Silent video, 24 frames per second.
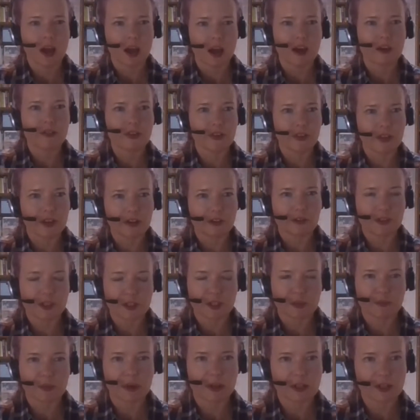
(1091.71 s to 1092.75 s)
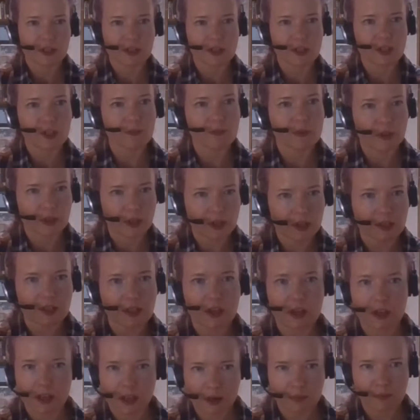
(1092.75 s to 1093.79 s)
uh, then they'll just might assume that the
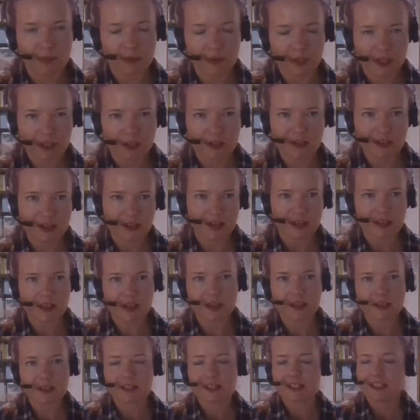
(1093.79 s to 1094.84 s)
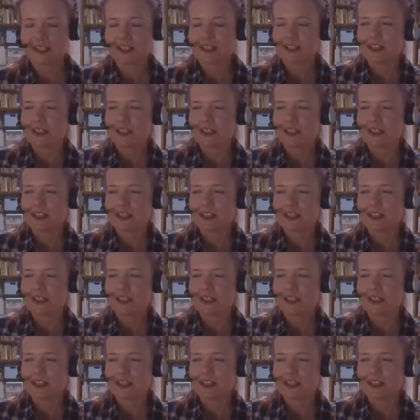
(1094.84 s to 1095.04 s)
entire company looks like that.